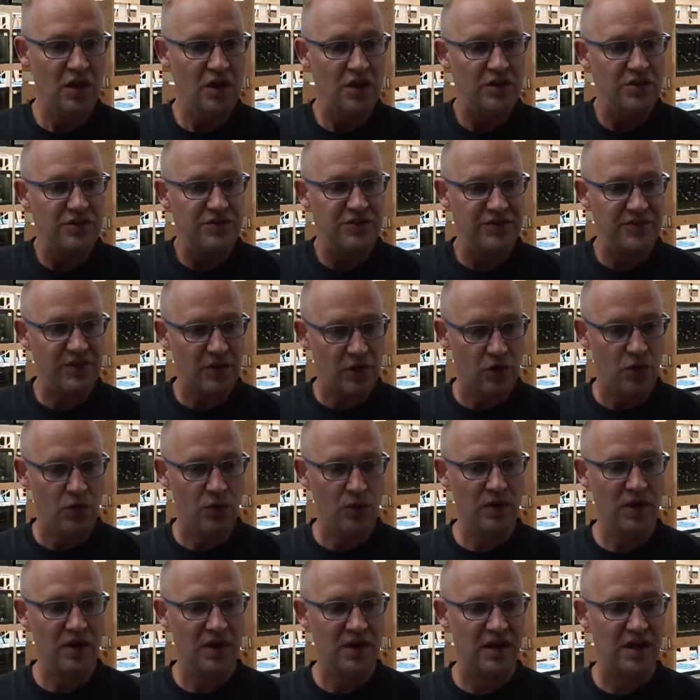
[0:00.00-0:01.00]

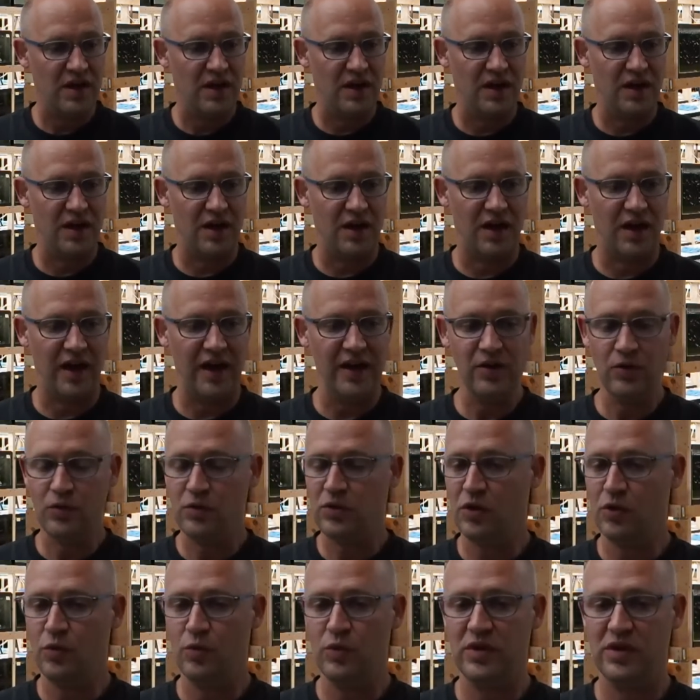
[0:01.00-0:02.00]
So I don't
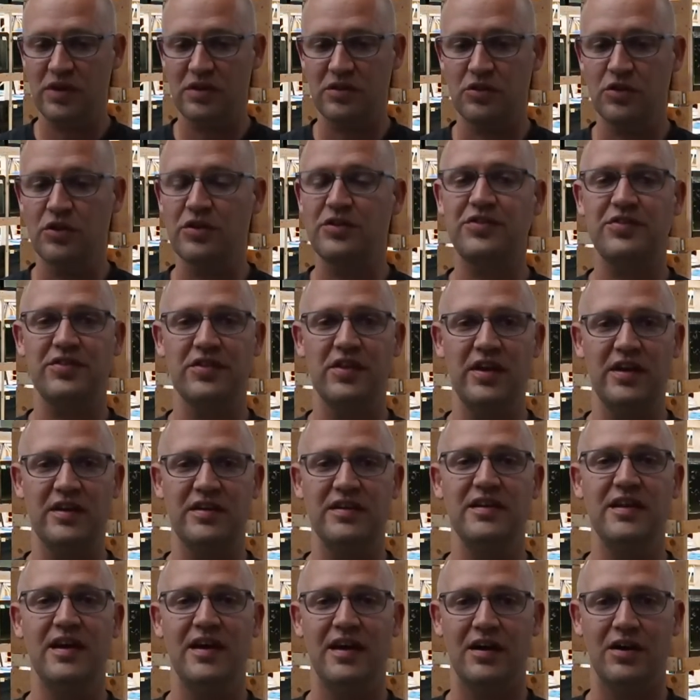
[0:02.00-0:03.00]
know what it looks like
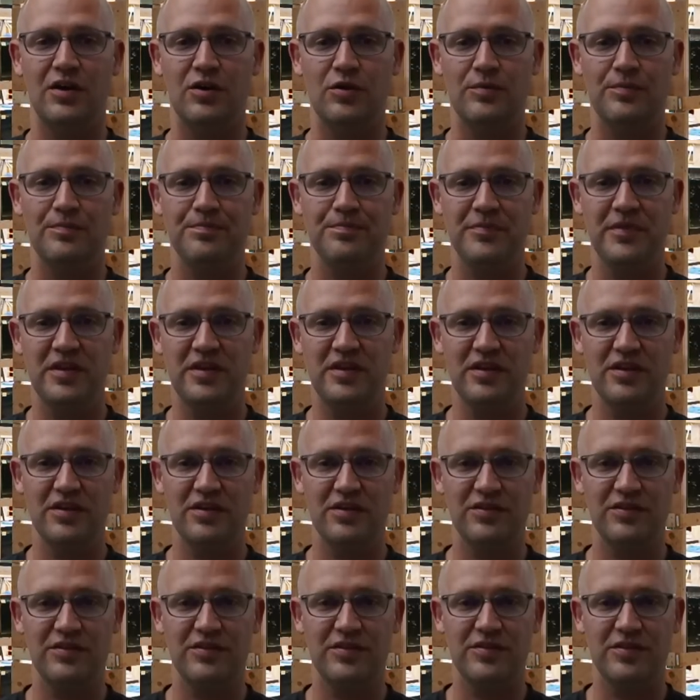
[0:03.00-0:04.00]
now,
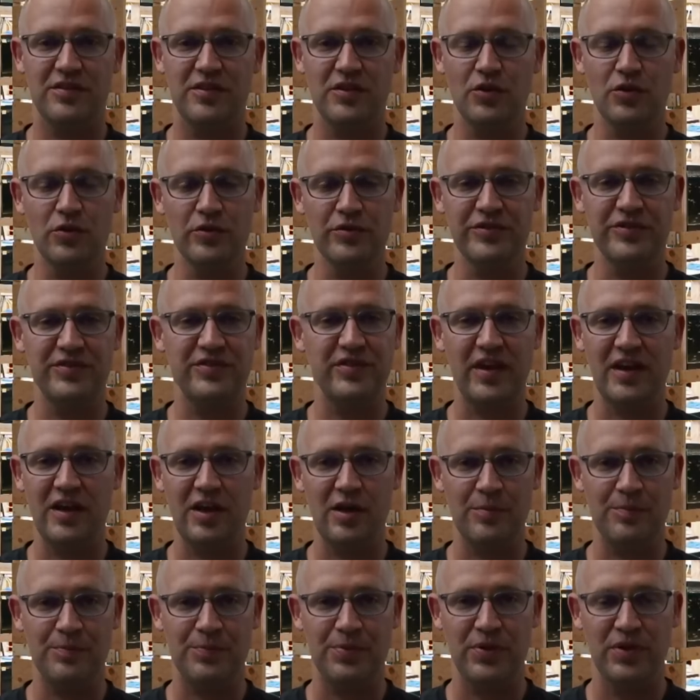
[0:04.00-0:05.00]
because the old
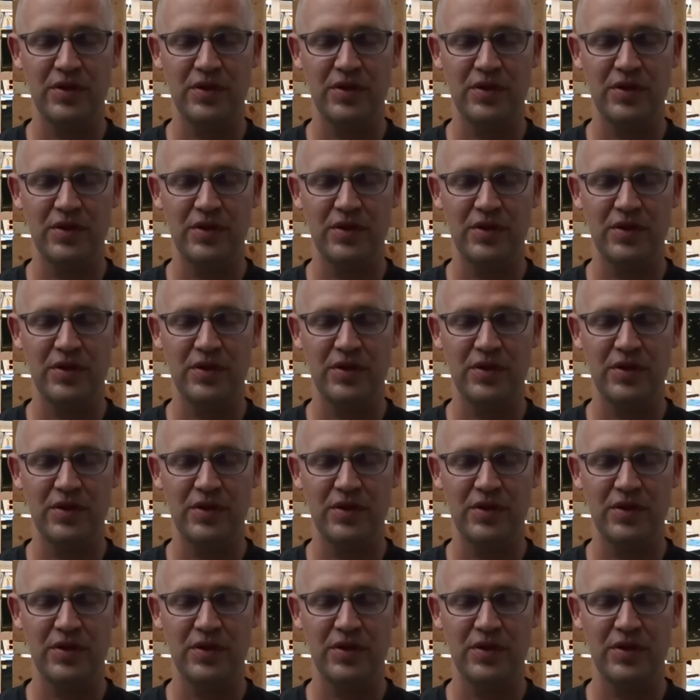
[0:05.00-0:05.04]
setup,